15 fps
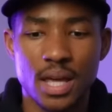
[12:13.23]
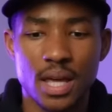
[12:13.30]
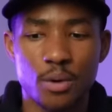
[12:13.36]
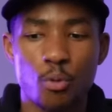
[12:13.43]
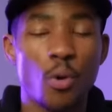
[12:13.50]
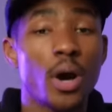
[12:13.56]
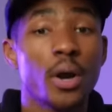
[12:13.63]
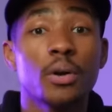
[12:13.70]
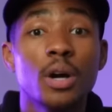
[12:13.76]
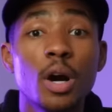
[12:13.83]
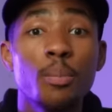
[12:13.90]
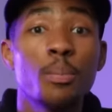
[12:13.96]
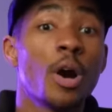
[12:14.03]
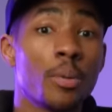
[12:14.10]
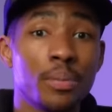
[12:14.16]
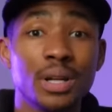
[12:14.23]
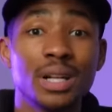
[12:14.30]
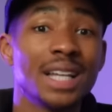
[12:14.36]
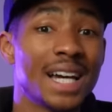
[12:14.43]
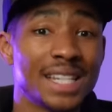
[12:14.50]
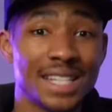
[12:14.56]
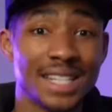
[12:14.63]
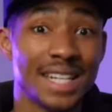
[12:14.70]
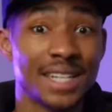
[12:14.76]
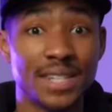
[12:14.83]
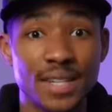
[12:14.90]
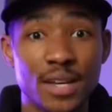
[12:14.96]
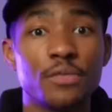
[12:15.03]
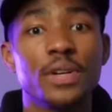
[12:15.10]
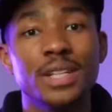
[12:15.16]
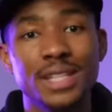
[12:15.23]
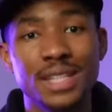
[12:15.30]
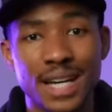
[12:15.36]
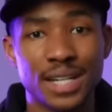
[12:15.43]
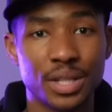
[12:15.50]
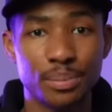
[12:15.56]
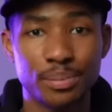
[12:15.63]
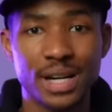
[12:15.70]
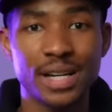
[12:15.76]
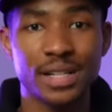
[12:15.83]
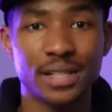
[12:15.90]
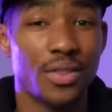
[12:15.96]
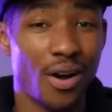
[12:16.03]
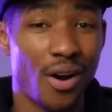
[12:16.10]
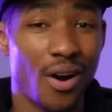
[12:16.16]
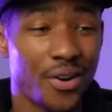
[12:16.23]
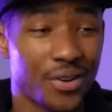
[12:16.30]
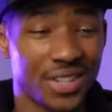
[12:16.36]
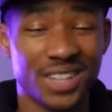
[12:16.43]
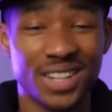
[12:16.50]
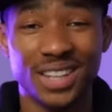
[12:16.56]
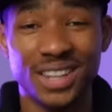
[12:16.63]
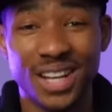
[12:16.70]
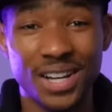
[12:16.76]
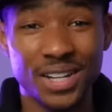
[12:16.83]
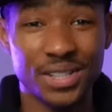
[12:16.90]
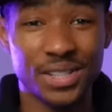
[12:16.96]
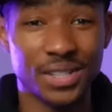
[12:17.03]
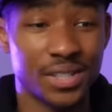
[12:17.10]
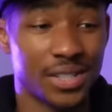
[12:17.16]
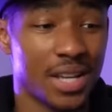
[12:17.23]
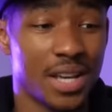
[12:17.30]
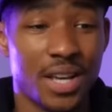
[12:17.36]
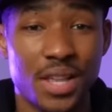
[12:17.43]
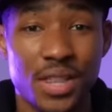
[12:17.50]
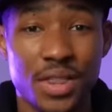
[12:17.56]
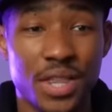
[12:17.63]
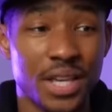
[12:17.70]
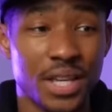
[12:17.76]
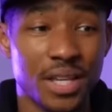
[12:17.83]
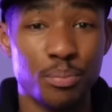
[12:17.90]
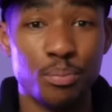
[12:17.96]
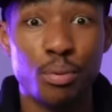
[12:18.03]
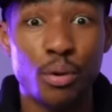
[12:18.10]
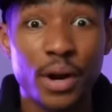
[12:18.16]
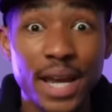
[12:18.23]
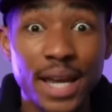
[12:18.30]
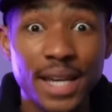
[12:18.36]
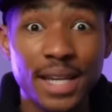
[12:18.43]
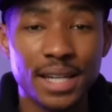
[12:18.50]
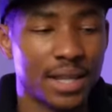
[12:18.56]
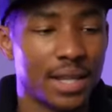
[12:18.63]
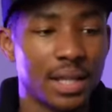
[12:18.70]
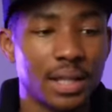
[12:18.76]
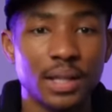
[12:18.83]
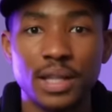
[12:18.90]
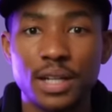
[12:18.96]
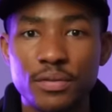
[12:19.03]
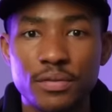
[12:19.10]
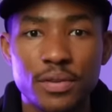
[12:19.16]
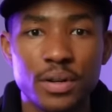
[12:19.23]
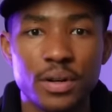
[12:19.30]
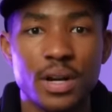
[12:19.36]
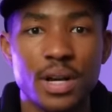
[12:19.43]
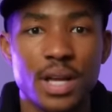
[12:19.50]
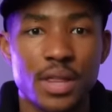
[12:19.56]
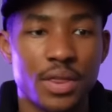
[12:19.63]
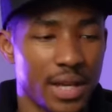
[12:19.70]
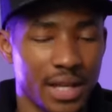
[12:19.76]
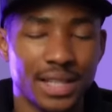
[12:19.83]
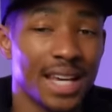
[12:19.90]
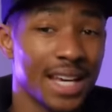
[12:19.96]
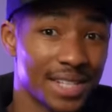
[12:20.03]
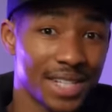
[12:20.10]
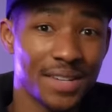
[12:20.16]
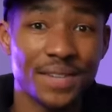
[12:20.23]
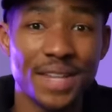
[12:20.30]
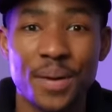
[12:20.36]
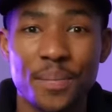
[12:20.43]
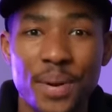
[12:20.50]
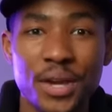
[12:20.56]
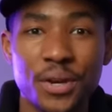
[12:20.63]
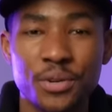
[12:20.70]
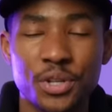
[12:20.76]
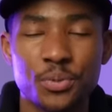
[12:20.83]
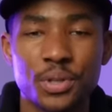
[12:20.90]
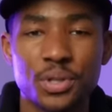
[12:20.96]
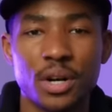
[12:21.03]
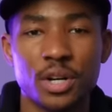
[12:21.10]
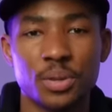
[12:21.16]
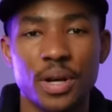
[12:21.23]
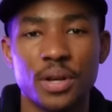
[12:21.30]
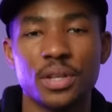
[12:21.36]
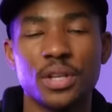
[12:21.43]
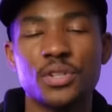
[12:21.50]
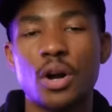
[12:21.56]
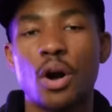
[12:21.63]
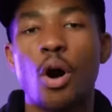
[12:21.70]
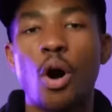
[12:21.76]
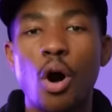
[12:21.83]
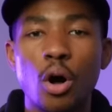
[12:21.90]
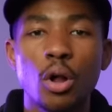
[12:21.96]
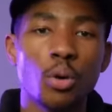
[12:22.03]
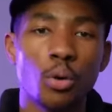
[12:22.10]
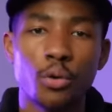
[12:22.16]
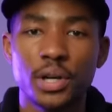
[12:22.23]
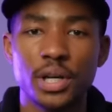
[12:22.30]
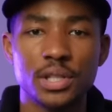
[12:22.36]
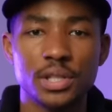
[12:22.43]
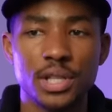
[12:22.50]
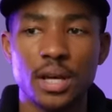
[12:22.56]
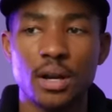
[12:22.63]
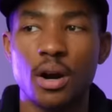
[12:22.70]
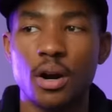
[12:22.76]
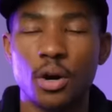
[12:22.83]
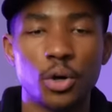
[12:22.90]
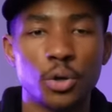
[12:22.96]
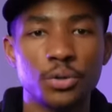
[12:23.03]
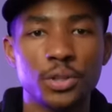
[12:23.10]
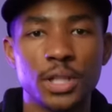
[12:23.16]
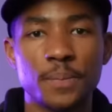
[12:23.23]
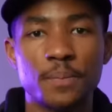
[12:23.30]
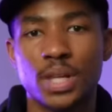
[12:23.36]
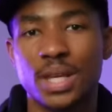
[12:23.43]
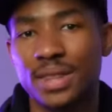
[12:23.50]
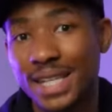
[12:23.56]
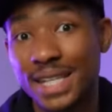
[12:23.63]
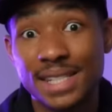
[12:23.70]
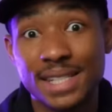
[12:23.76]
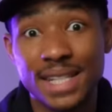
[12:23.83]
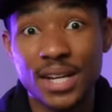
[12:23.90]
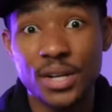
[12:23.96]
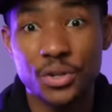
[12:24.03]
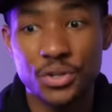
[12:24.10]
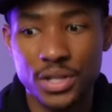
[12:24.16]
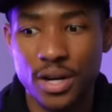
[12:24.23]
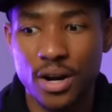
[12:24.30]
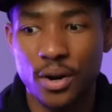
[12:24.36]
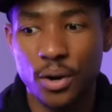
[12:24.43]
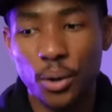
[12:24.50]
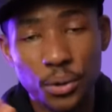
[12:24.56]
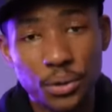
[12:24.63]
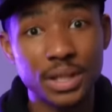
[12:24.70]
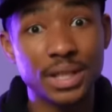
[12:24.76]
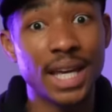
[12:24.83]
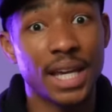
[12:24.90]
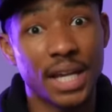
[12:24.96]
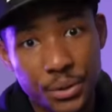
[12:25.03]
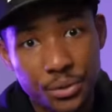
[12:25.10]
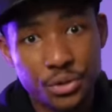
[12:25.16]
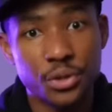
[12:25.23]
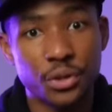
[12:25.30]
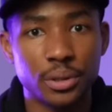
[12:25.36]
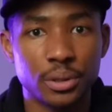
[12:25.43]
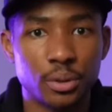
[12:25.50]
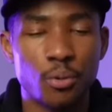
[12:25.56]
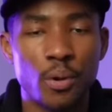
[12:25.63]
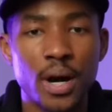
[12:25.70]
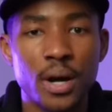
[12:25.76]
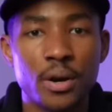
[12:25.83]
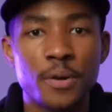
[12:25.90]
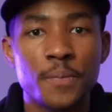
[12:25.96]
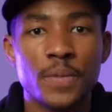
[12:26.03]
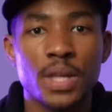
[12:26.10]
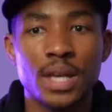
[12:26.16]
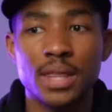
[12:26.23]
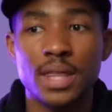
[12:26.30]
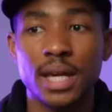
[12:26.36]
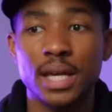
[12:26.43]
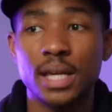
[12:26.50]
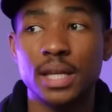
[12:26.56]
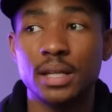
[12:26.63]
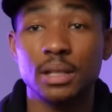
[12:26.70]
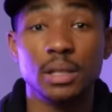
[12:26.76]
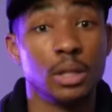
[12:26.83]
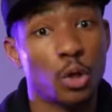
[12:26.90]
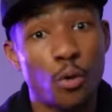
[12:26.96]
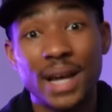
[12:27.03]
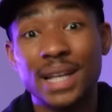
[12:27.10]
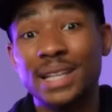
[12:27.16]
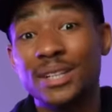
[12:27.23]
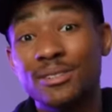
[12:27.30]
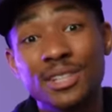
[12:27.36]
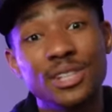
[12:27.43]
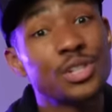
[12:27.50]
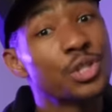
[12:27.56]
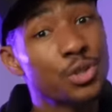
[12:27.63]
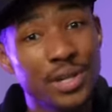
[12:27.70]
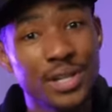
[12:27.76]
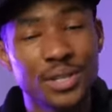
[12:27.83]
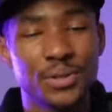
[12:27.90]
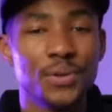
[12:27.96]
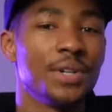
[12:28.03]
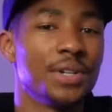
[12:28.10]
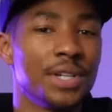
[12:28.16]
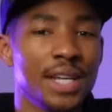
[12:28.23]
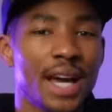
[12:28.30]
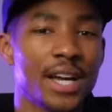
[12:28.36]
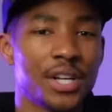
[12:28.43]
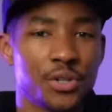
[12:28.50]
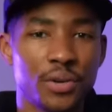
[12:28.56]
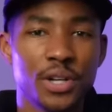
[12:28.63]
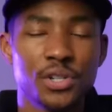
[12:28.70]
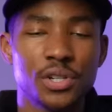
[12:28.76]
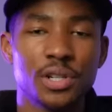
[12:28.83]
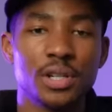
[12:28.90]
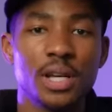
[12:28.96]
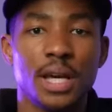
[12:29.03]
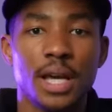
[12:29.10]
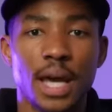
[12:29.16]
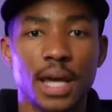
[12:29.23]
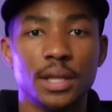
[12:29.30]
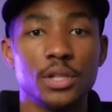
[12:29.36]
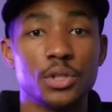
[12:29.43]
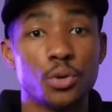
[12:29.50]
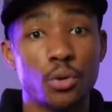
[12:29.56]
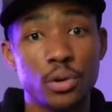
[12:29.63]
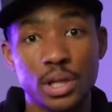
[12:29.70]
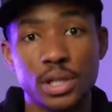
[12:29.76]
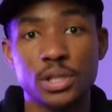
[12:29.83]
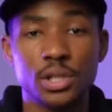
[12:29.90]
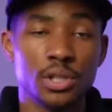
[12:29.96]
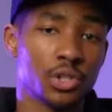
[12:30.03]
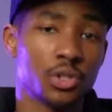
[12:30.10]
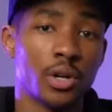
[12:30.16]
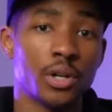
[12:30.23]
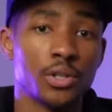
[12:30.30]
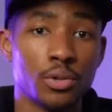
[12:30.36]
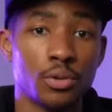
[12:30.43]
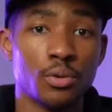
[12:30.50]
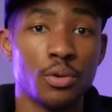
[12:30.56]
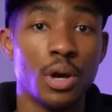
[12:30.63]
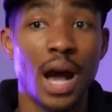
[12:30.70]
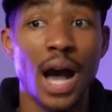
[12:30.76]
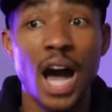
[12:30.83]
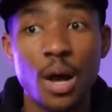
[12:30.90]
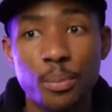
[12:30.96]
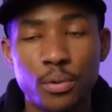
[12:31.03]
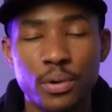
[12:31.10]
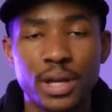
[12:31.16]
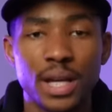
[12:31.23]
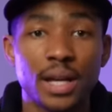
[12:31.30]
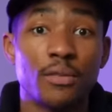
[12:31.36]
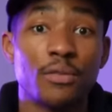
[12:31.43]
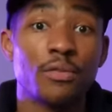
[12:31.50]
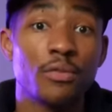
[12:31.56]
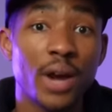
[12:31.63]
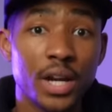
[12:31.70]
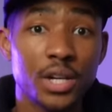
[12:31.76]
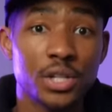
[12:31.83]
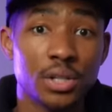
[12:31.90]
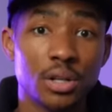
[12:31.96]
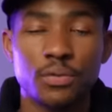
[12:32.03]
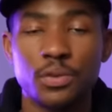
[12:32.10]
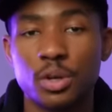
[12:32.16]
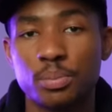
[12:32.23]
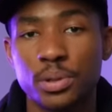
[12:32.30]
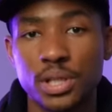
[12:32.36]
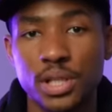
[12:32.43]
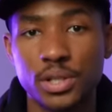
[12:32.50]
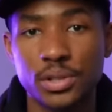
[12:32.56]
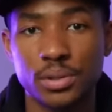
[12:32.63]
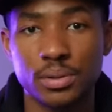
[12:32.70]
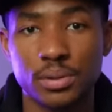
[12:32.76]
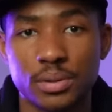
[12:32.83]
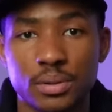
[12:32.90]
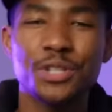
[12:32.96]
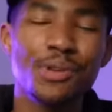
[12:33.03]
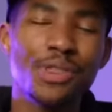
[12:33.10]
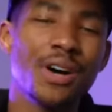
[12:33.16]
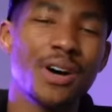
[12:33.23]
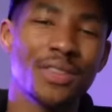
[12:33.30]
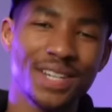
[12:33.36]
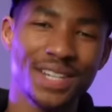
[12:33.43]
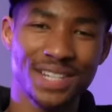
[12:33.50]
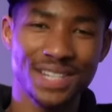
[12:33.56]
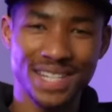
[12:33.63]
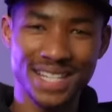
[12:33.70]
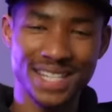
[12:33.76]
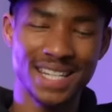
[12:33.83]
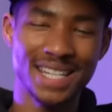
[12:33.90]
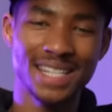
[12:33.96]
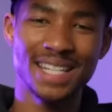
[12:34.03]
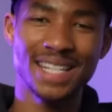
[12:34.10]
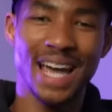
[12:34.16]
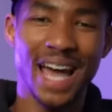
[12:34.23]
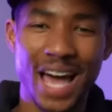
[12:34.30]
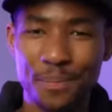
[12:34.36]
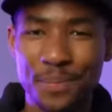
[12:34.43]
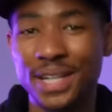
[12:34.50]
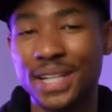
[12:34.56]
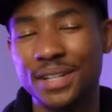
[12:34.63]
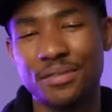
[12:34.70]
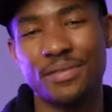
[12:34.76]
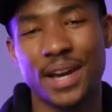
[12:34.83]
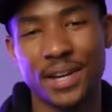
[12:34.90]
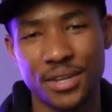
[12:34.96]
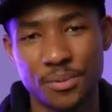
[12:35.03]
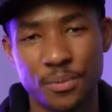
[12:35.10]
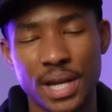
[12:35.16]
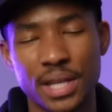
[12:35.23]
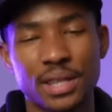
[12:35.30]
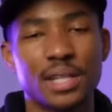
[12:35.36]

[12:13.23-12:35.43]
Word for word: Uh, water compartmentalizes itself inside the body. The heart, the lungs, the brain, the liver, and yes, even that pancreas we talked about. These are all organs that are holding the cells that are holding that intracellular water that can quite literally shrink due to dehydration, and these organs can start to operate at a fraction of their potential. Now, as with all things, this isn't happening happening in a vacuum, right?